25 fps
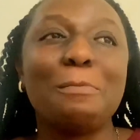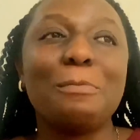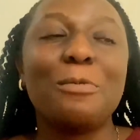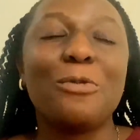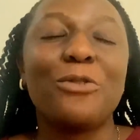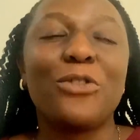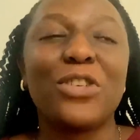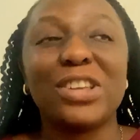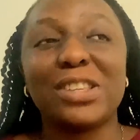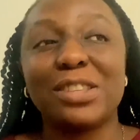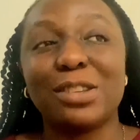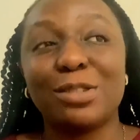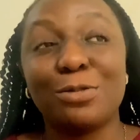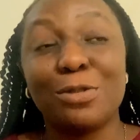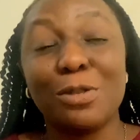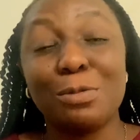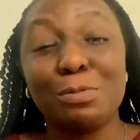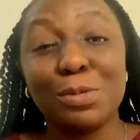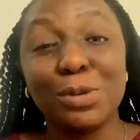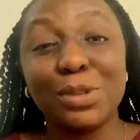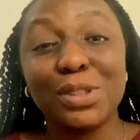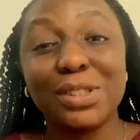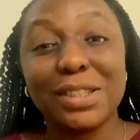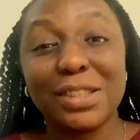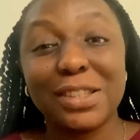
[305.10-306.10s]
First and
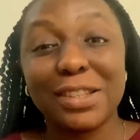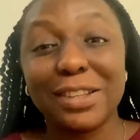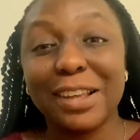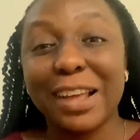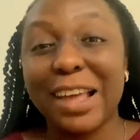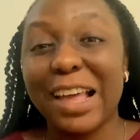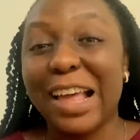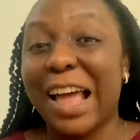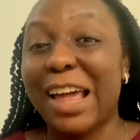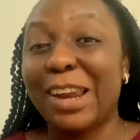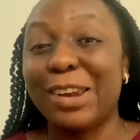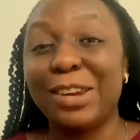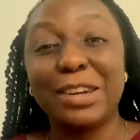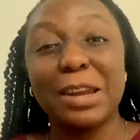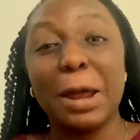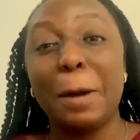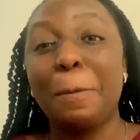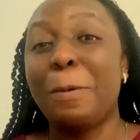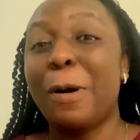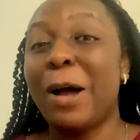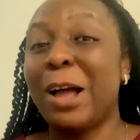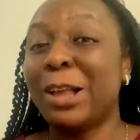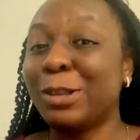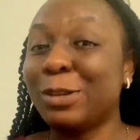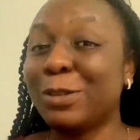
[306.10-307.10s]
foremost, another
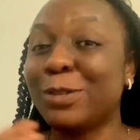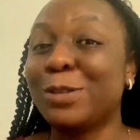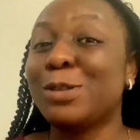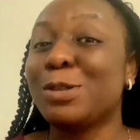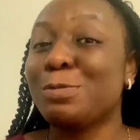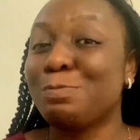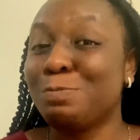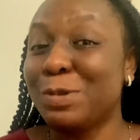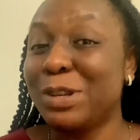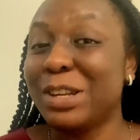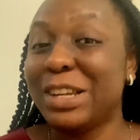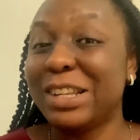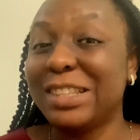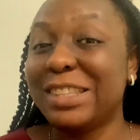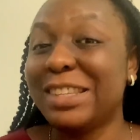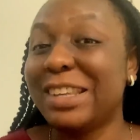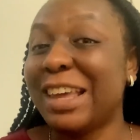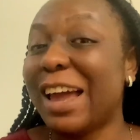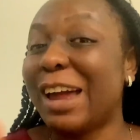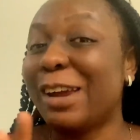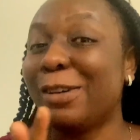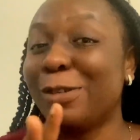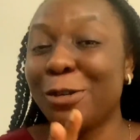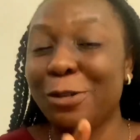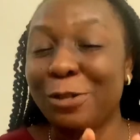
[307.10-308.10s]
part of stupidity
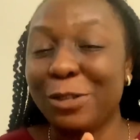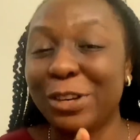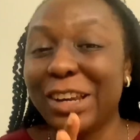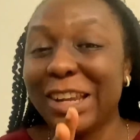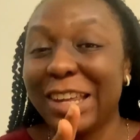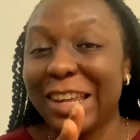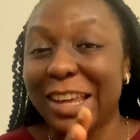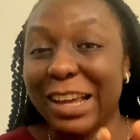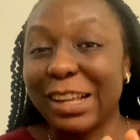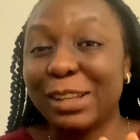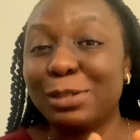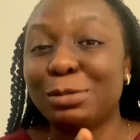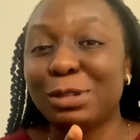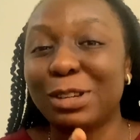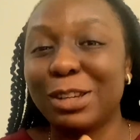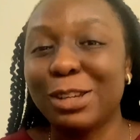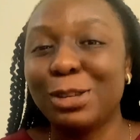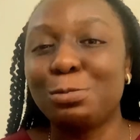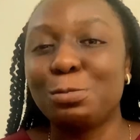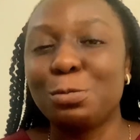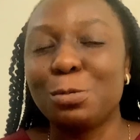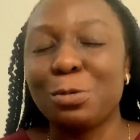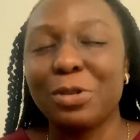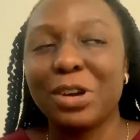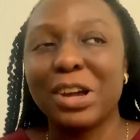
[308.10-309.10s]
I don't really get with this
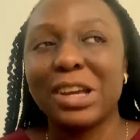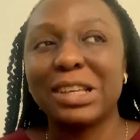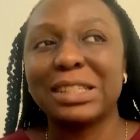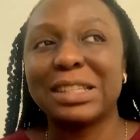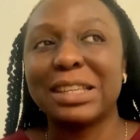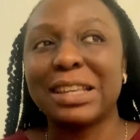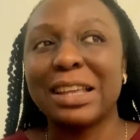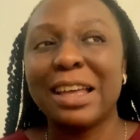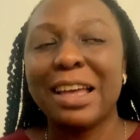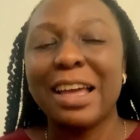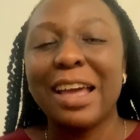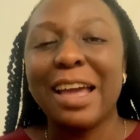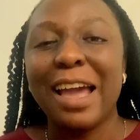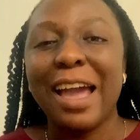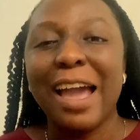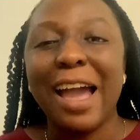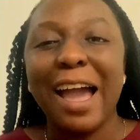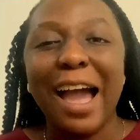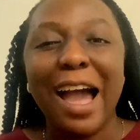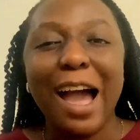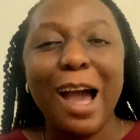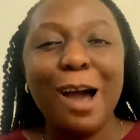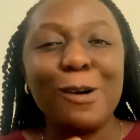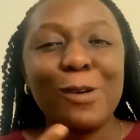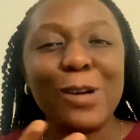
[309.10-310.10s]
Wura is,
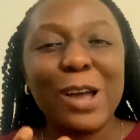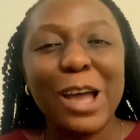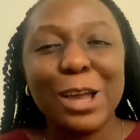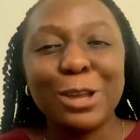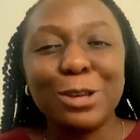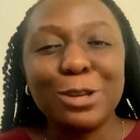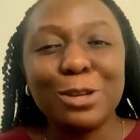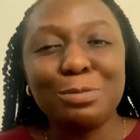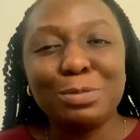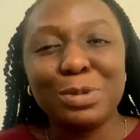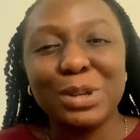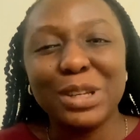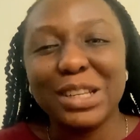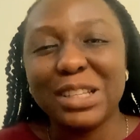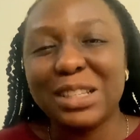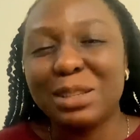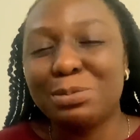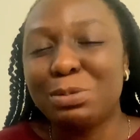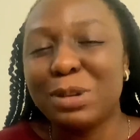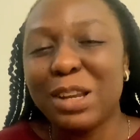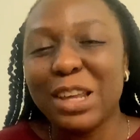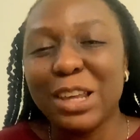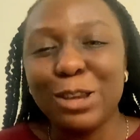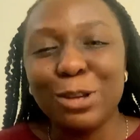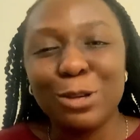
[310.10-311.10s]
how can you be
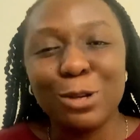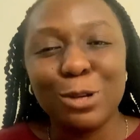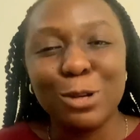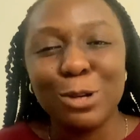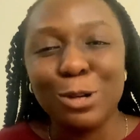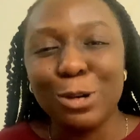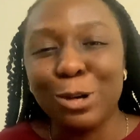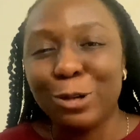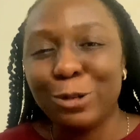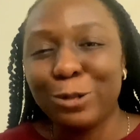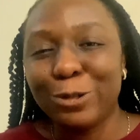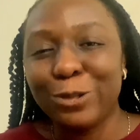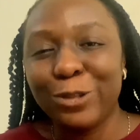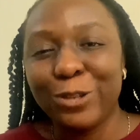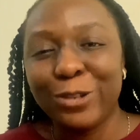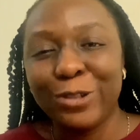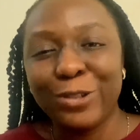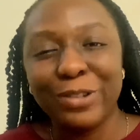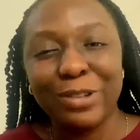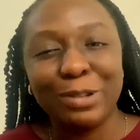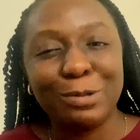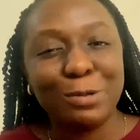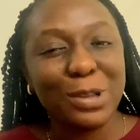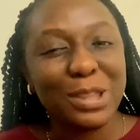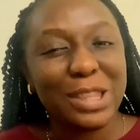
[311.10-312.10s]
displaying your love,
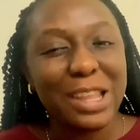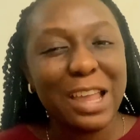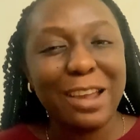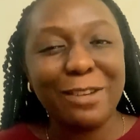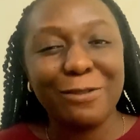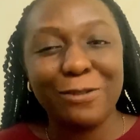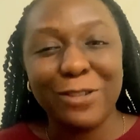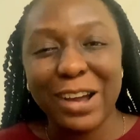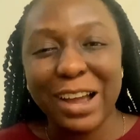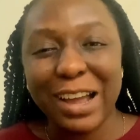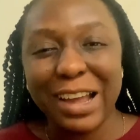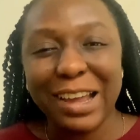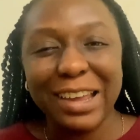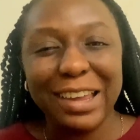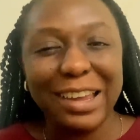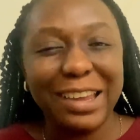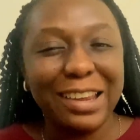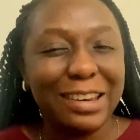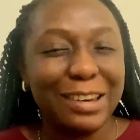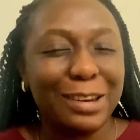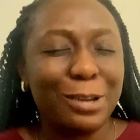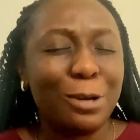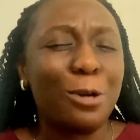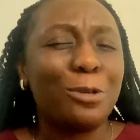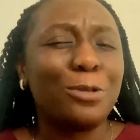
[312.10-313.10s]
whatever,
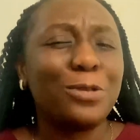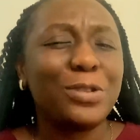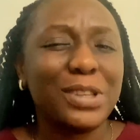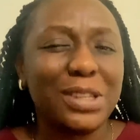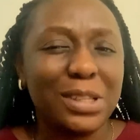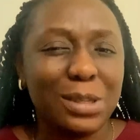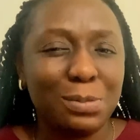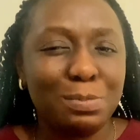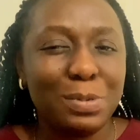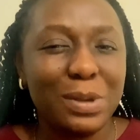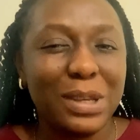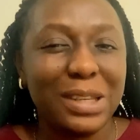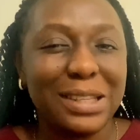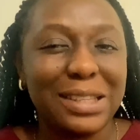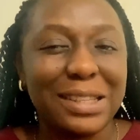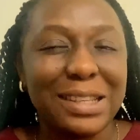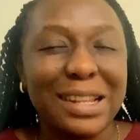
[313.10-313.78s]
in the office space?